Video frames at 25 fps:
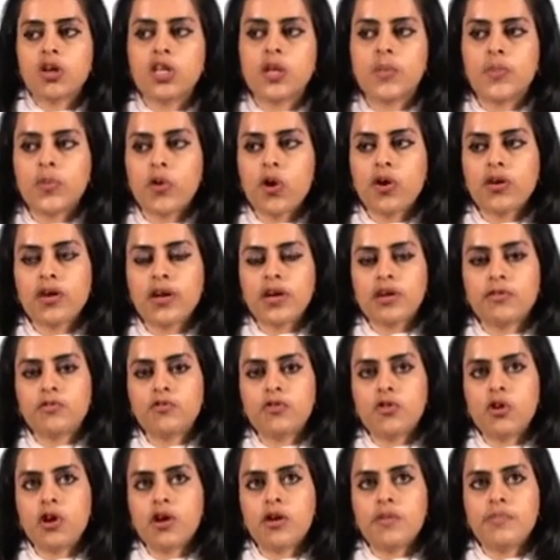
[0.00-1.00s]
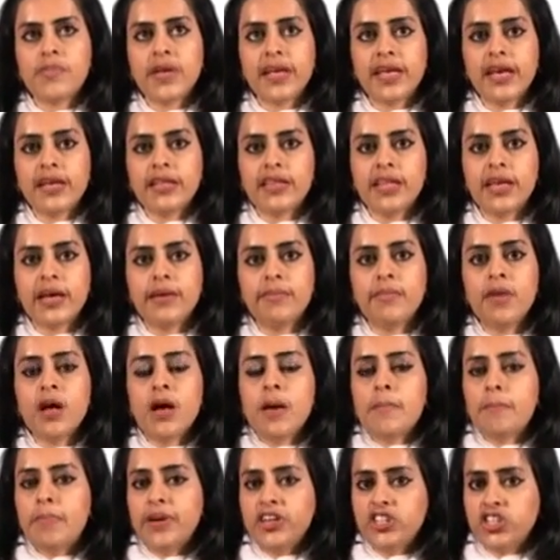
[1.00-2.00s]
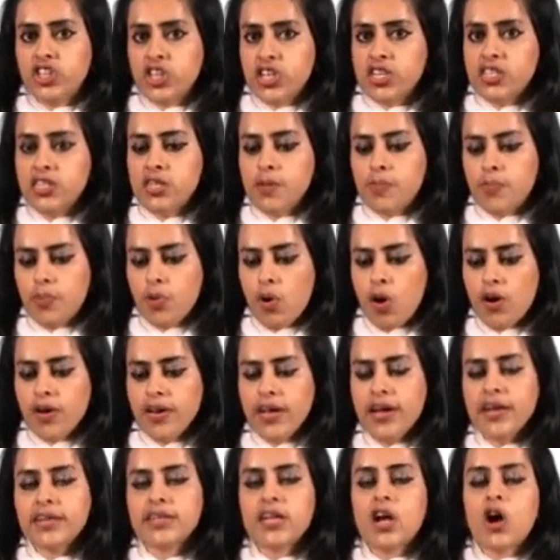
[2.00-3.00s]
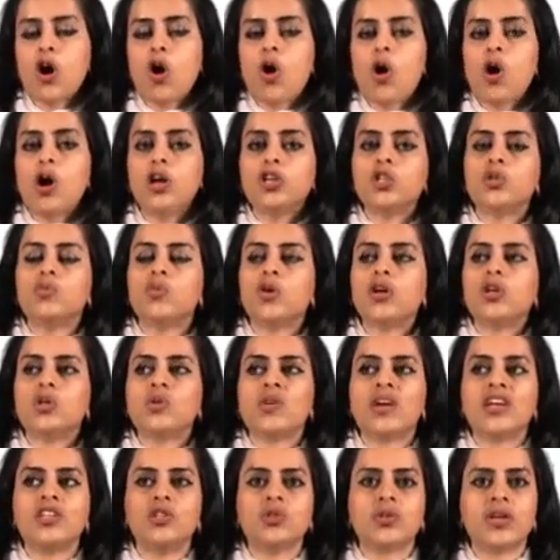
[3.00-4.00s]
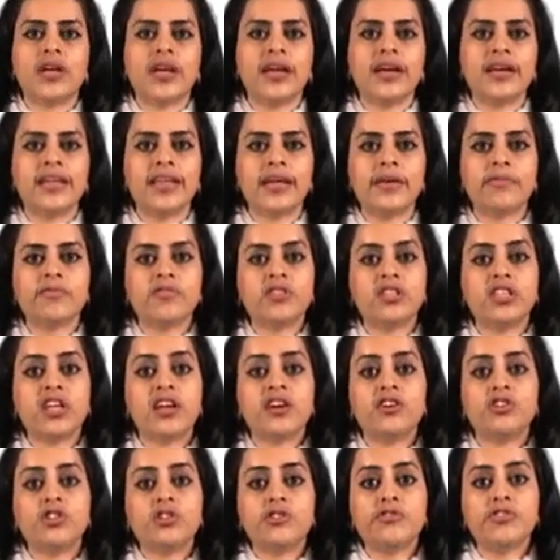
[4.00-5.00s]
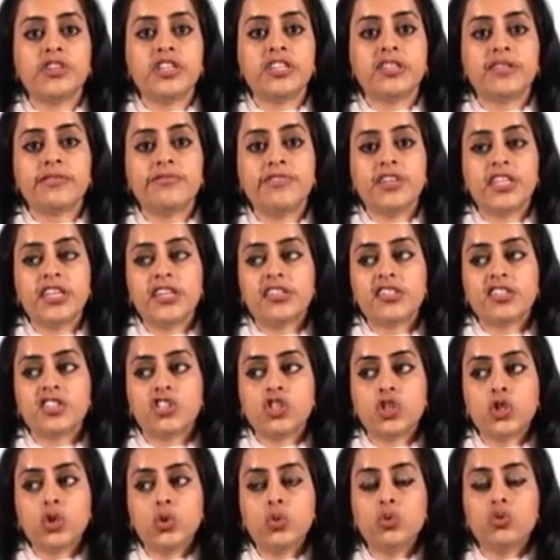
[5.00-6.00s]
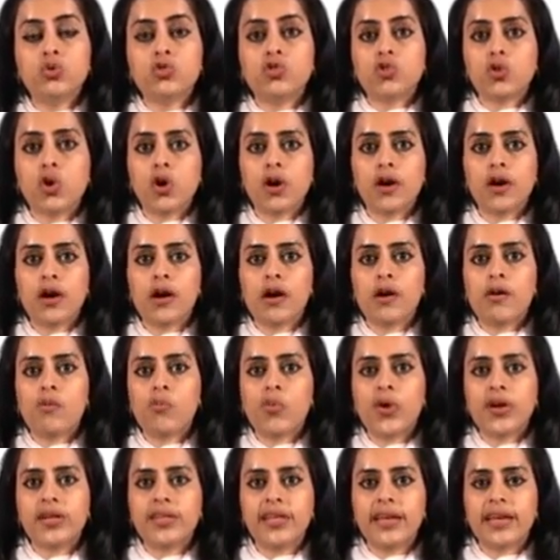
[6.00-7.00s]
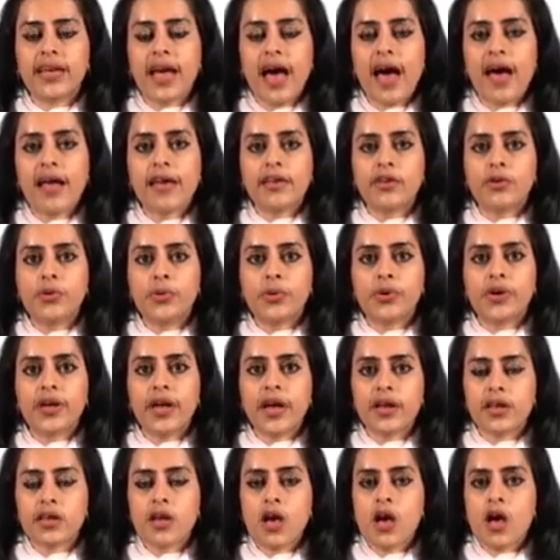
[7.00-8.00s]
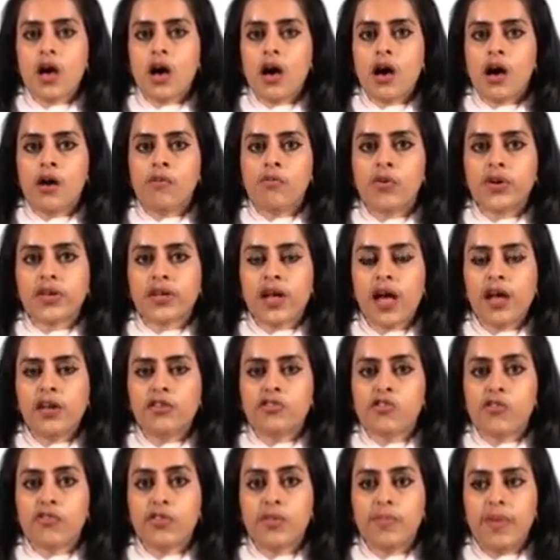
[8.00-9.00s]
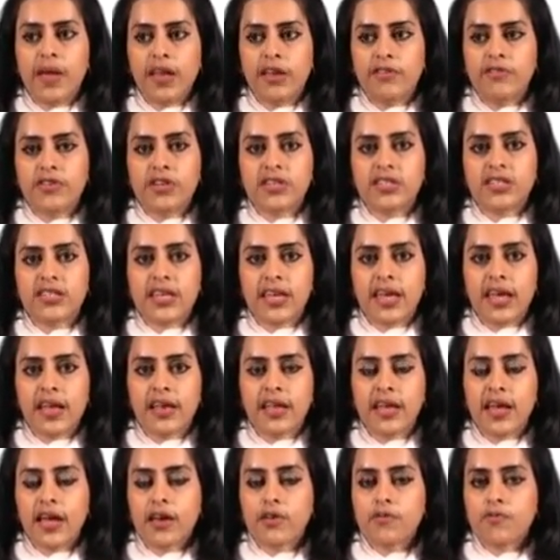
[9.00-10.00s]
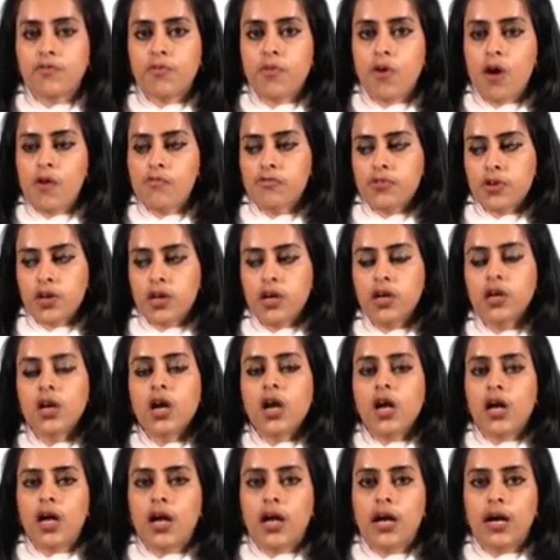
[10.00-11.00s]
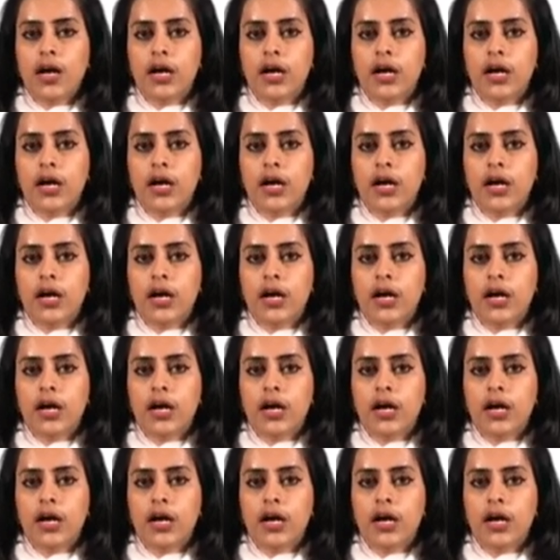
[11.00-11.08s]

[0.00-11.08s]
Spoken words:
for the product, for making them purchase the product, or you want to educate them with its use or what they can get, what kinds of the benefits they can get after